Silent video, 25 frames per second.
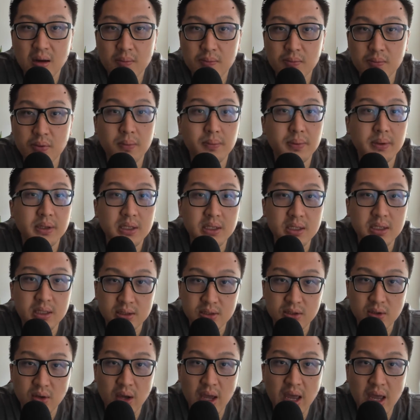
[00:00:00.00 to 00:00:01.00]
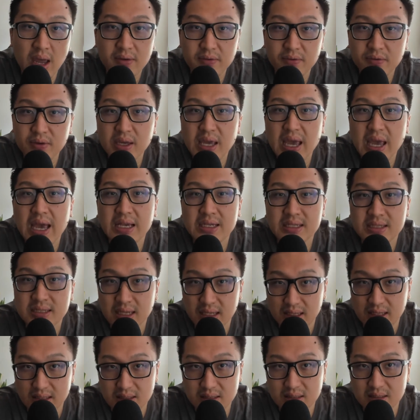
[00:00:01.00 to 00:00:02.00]
properties or heavy
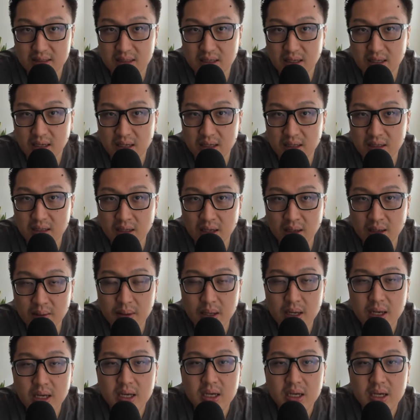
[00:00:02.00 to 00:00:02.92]
assets. Yep.